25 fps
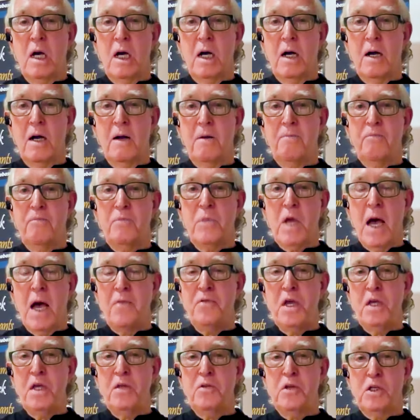
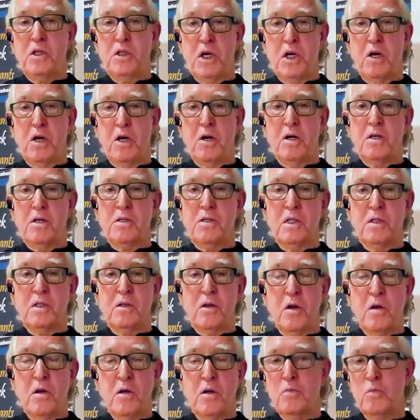I think the shares,
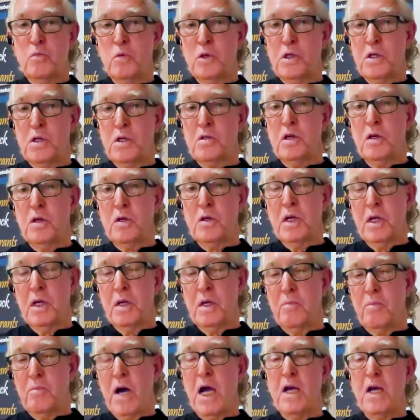as long as we're just
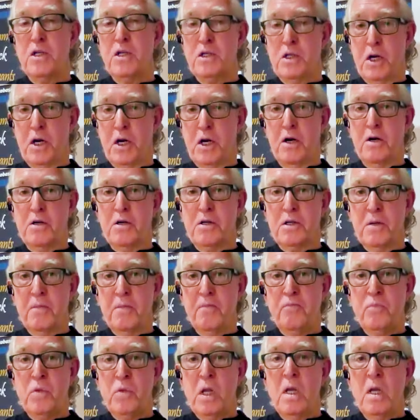looking at buying
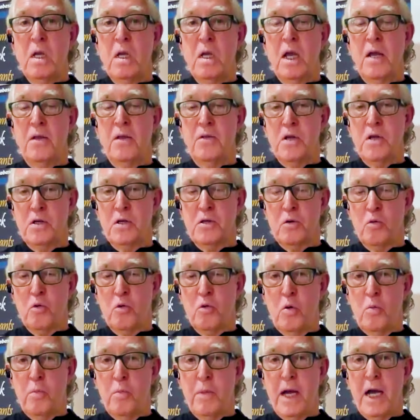shares and there's a
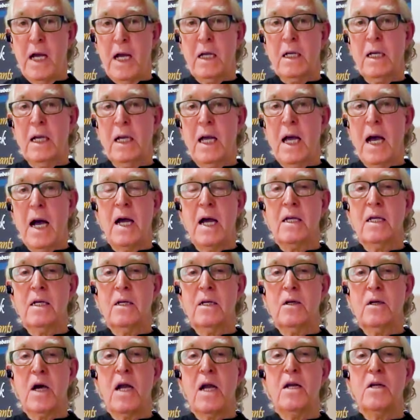rollback, I
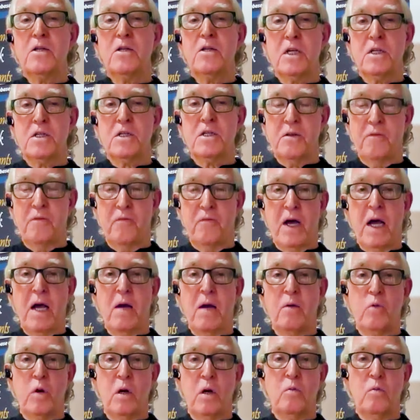can kind of
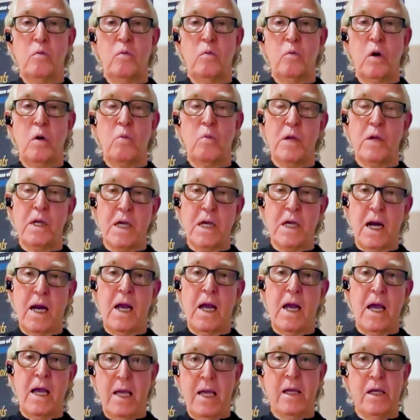justify where we got
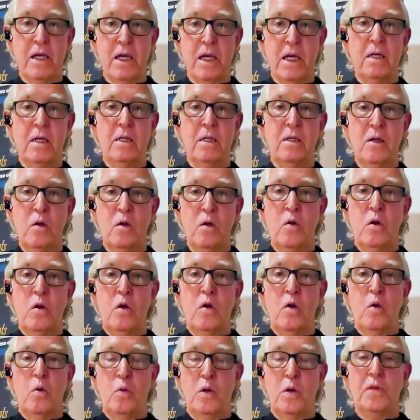to hang in
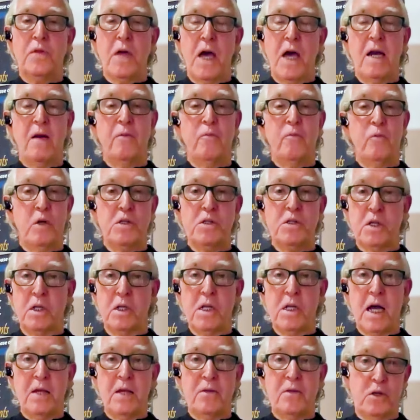with that if we
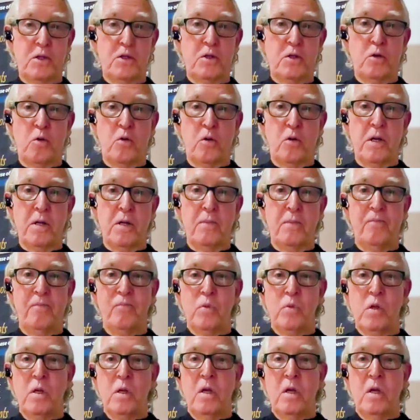still like the story.